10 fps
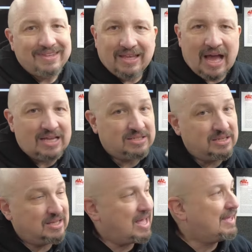Guys,
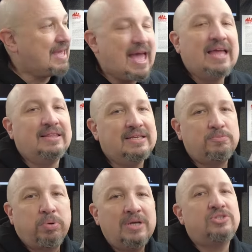again, these
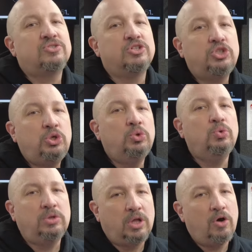prices are too
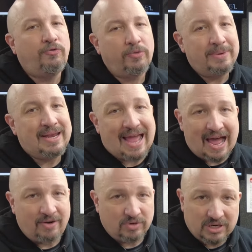low for me to
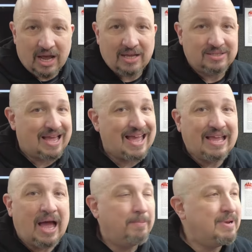advertise.
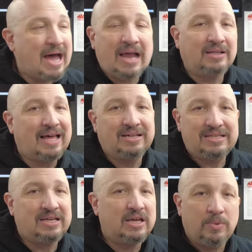I, I'm not allowed to
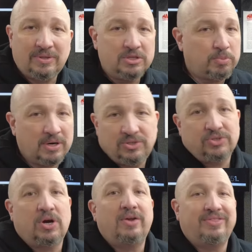tell you what these
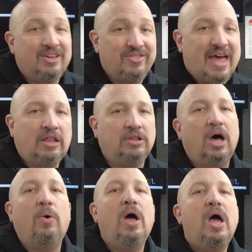prices are. They're that
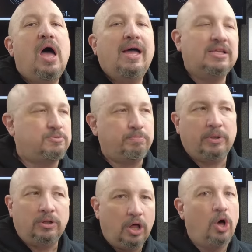low. It's
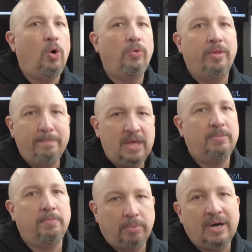below the
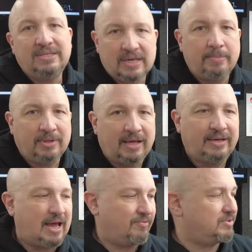minimum price that I'm allowed
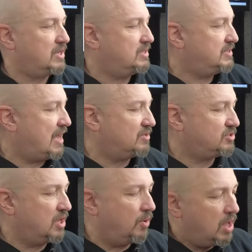to advertise at.
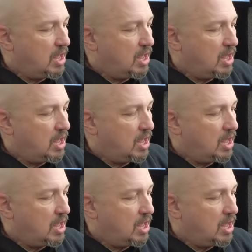So